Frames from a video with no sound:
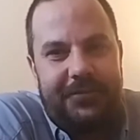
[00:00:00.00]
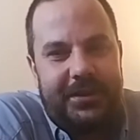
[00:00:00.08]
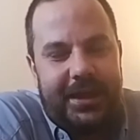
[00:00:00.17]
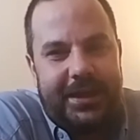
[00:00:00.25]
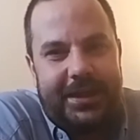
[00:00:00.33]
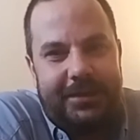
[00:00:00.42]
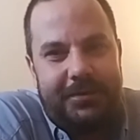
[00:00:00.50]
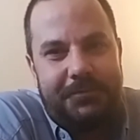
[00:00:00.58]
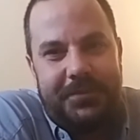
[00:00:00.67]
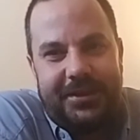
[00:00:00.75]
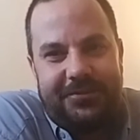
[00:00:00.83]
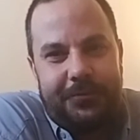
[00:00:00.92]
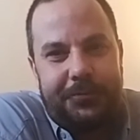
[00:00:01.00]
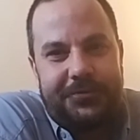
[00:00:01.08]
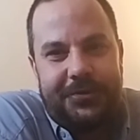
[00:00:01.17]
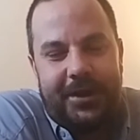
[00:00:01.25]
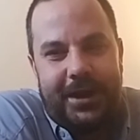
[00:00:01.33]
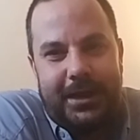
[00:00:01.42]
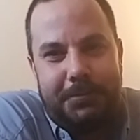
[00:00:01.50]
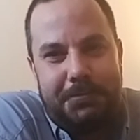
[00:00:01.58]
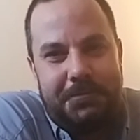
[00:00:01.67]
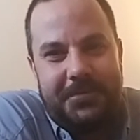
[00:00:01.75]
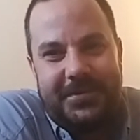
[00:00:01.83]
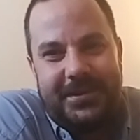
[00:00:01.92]
if you like it, please subscribe.
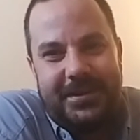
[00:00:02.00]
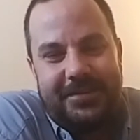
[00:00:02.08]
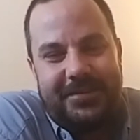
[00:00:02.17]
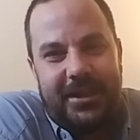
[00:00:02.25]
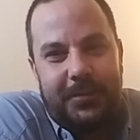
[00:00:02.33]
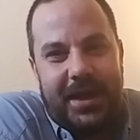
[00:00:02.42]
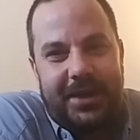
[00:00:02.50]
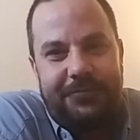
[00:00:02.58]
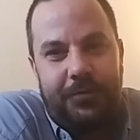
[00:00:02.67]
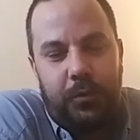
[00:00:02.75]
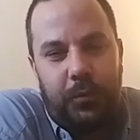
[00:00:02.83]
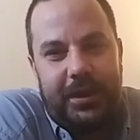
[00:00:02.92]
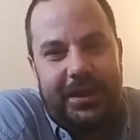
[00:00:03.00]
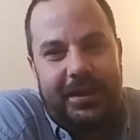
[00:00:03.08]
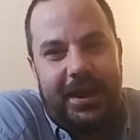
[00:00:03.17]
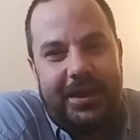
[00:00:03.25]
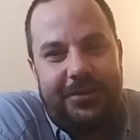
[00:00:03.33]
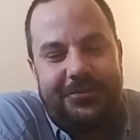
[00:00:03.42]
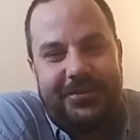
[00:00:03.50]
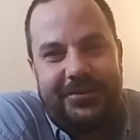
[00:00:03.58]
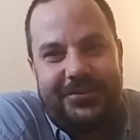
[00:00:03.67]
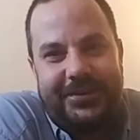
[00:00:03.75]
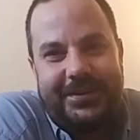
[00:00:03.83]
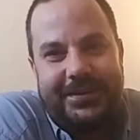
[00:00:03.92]
Tell him Adam from the Weekend Hiker
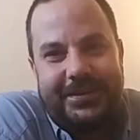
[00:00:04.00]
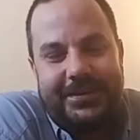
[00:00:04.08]
sent you.